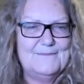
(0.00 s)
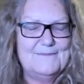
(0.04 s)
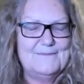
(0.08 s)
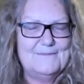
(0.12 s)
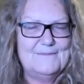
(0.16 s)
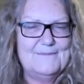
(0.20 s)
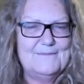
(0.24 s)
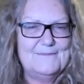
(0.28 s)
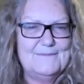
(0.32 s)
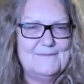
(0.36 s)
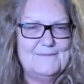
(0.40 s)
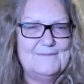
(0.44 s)

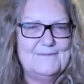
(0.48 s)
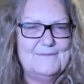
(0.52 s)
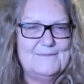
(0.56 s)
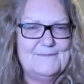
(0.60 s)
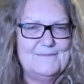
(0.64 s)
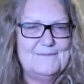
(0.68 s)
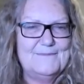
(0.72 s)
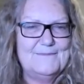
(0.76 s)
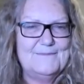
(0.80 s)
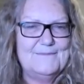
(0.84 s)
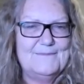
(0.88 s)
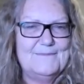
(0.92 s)

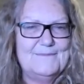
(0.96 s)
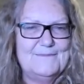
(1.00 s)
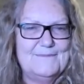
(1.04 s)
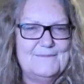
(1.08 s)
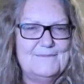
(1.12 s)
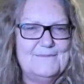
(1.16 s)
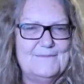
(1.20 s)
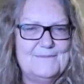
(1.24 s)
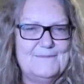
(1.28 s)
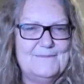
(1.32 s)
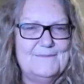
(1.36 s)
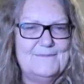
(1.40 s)

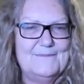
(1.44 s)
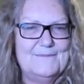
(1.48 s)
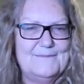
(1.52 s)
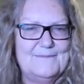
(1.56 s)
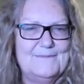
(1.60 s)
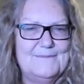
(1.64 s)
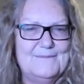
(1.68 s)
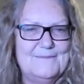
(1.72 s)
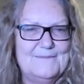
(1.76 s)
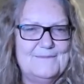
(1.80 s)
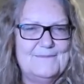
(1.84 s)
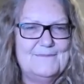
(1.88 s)

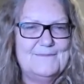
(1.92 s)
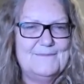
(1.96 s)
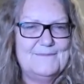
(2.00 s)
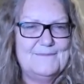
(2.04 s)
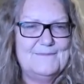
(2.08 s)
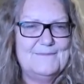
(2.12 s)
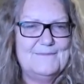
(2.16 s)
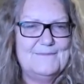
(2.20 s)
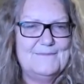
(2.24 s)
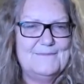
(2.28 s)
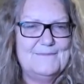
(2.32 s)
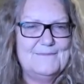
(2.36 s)

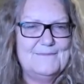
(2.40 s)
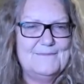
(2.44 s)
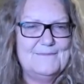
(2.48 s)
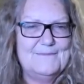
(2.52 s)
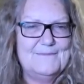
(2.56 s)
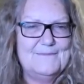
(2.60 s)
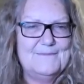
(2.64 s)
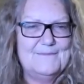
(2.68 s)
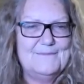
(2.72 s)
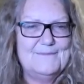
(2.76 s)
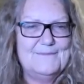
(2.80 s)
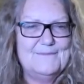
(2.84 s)

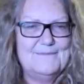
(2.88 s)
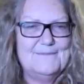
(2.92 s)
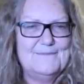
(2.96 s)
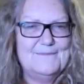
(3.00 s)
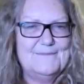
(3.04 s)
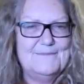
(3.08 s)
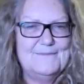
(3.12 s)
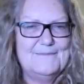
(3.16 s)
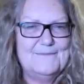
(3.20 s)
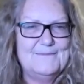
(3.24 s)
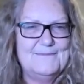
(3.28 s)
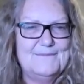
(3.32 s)

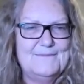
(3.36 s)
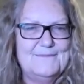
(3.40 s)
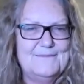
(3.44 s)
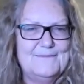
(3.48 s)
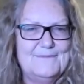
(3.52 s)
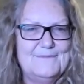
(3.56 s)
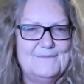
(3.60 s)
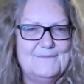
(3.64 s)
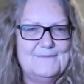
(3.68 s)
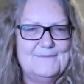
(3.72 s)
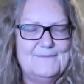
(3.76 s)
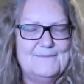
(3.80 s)

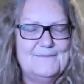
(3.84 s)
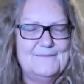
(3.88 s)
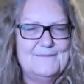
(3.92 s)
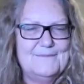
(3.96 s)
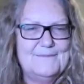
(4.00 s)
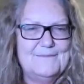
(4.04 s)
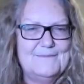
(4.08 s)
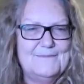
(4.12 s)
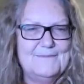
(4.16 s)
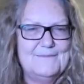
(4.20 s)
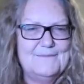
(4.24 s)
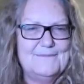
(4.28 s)

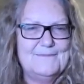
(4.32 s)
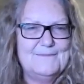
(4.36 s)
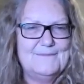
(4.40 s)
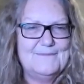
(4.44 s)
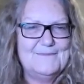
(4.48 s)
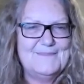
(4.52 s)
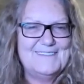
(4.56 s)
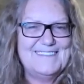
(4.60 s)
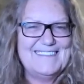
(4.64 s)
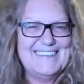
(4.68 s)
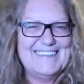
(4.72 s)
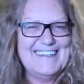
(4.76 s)

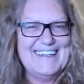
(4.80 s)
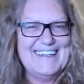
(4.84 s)
[no speech]